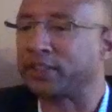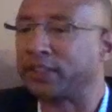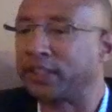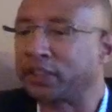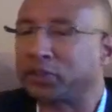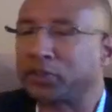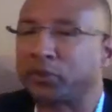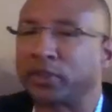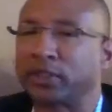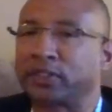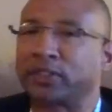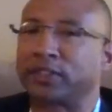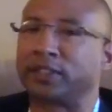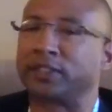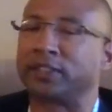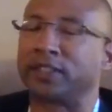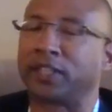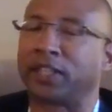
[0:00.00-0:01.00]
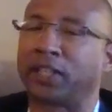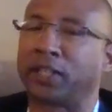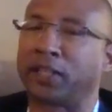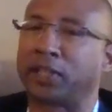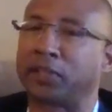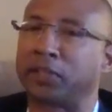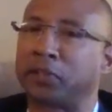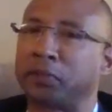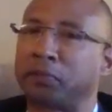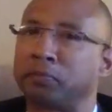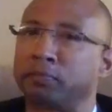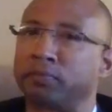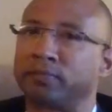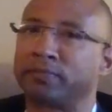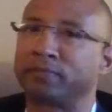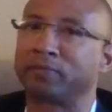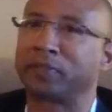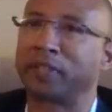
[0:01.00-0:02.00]
next question.
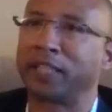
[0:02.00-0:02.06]
The